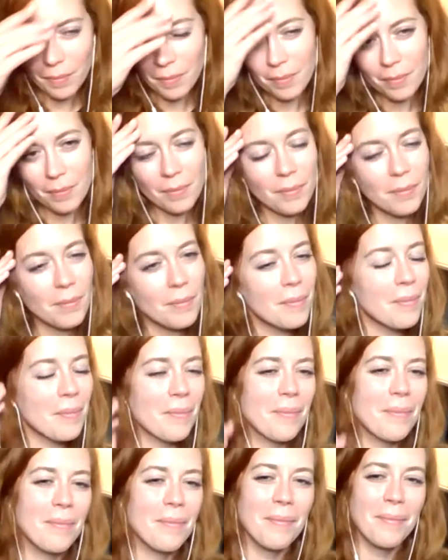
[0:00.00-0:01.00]

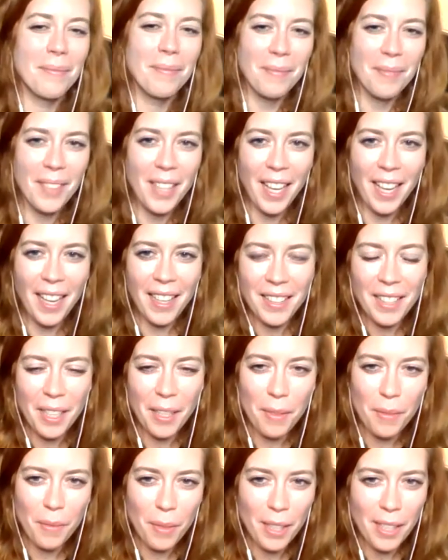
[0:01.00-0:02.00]
Yeah,
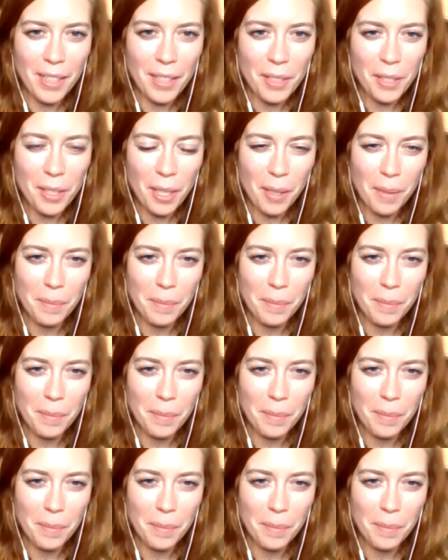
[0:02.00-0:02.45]
do a running jump.